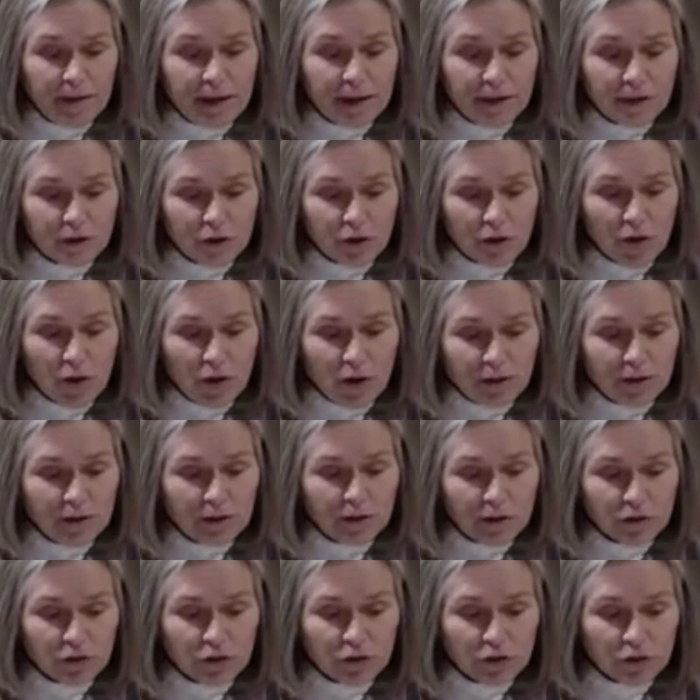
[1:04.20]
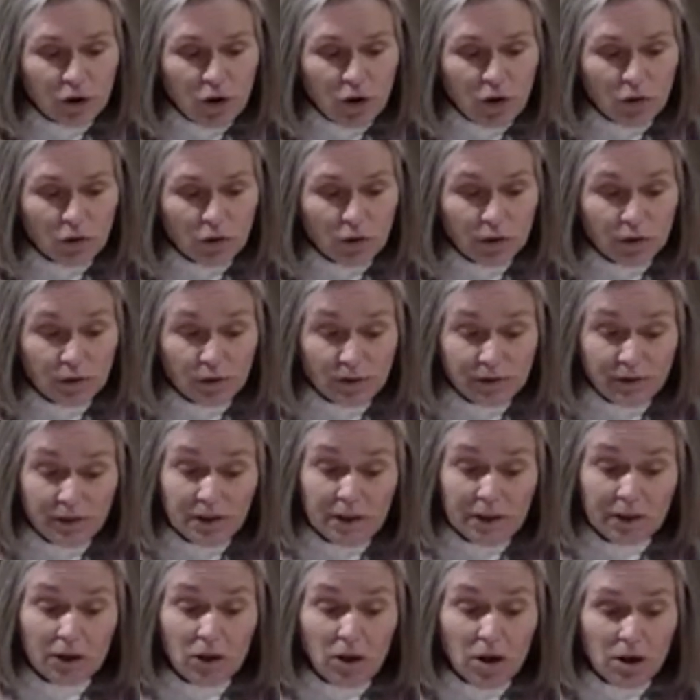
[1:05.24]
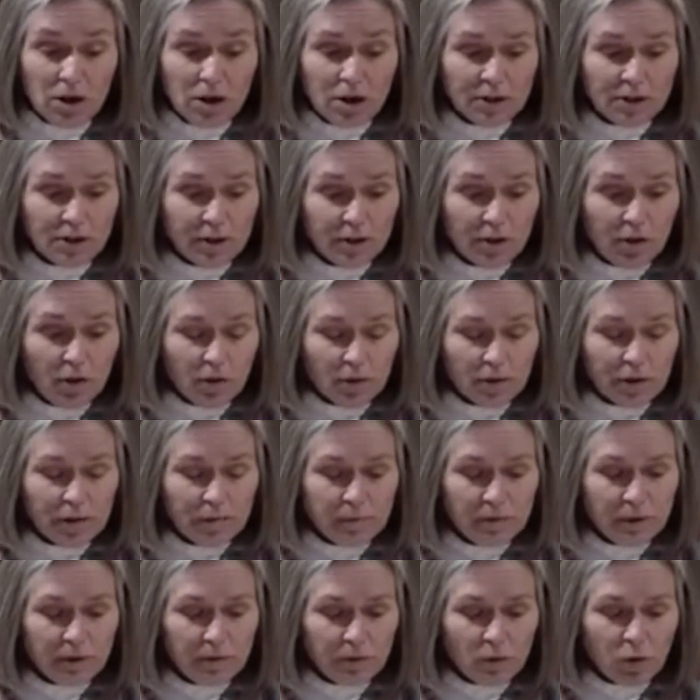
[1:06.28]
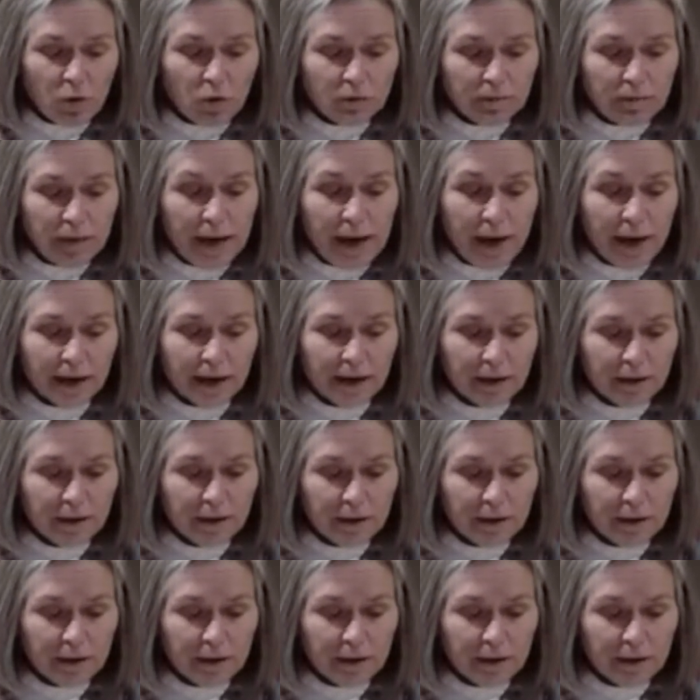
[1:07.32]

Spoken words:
saw that the stone, which was very large, had already been rolled back.